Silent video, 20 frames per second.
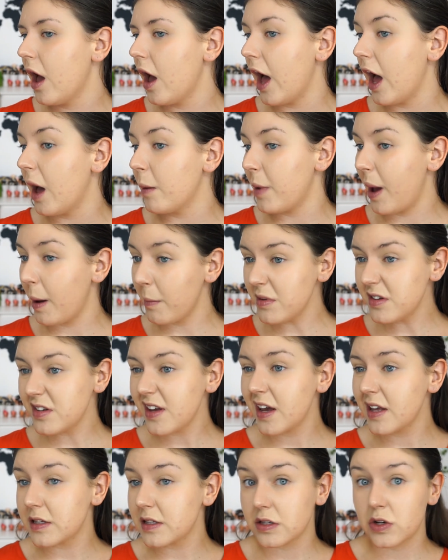I'm gonna
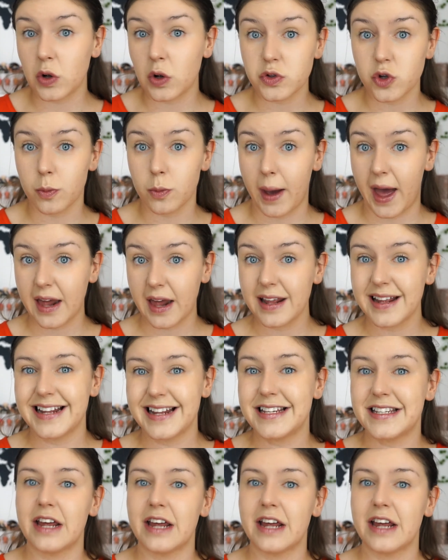say it's not too bad. It is